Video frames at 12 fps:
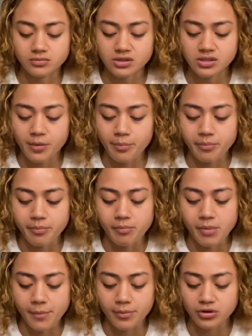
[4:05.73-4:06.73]
But I
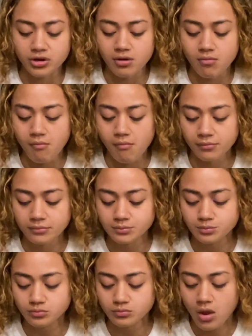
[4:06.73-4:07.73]
hope by the
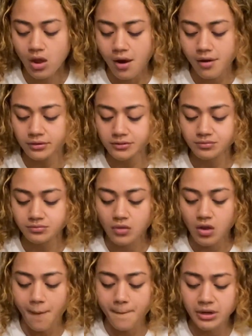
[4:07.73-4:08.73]
end of the song.
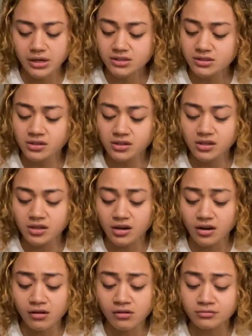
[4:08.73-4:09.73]
But it's
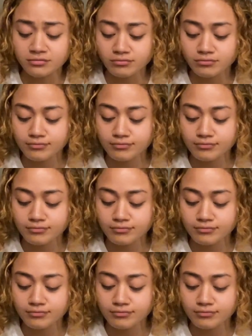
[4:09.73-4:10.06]
good. So